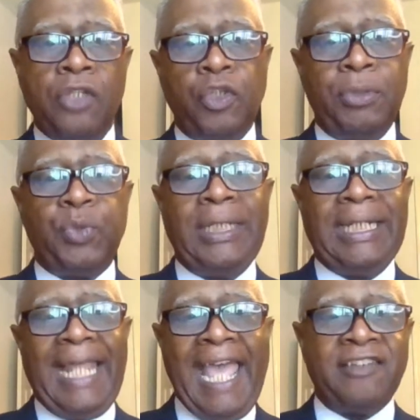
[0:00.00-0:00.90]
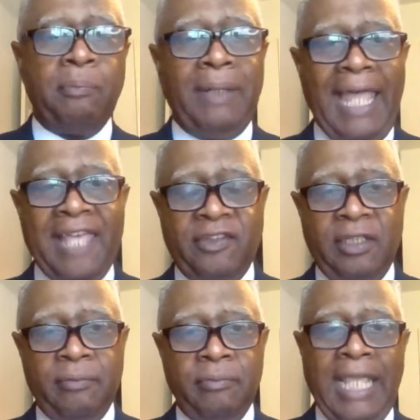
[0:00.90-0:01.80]
So between glass and
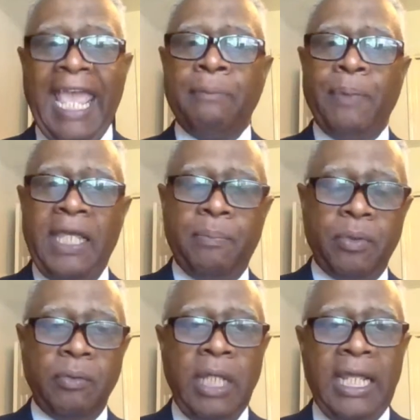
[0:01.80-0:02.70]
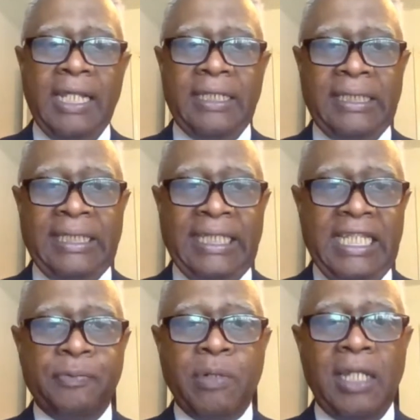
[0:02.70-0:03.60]
plastic and paper,
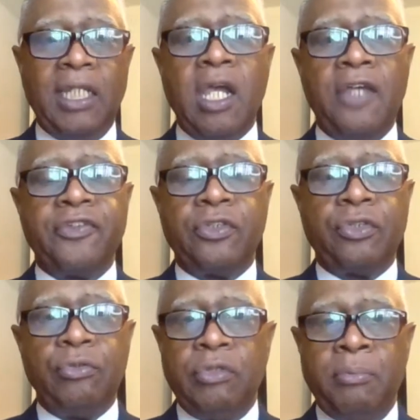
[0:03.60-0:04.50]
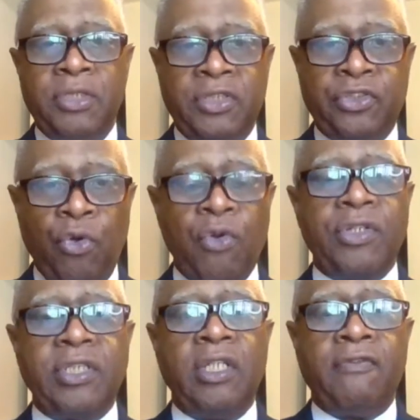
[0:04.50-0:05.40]
these probably constitute the
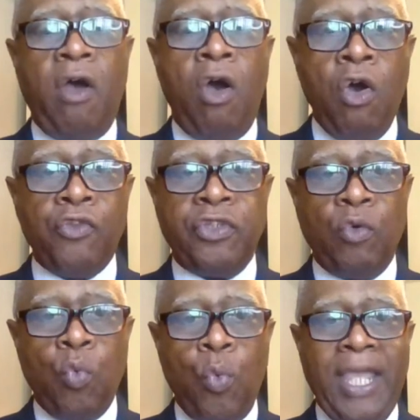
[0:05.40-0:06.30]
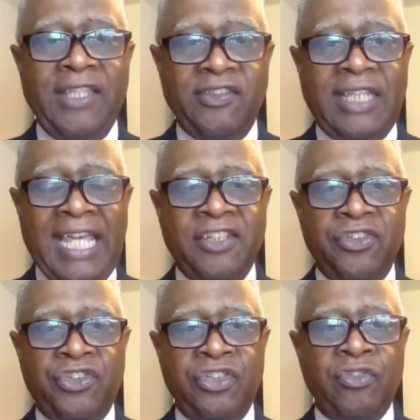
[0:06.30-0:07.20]
majority of all the waste that
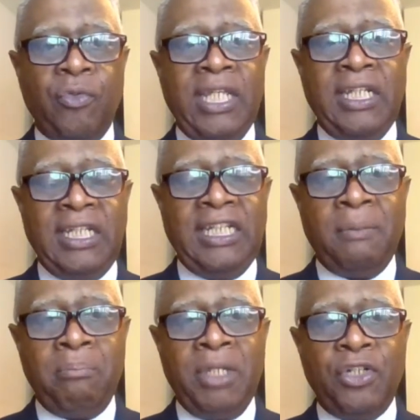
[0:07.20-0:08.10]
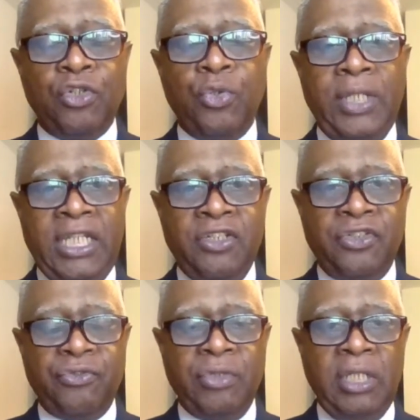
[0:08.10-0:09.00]
is generated in the medical
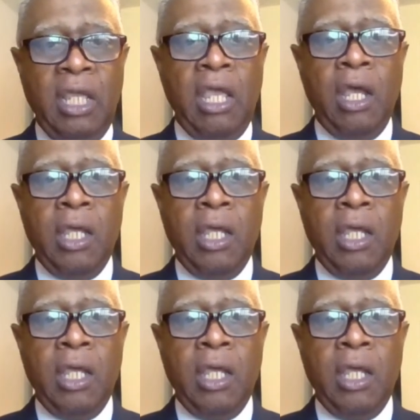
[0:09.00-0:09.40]
industry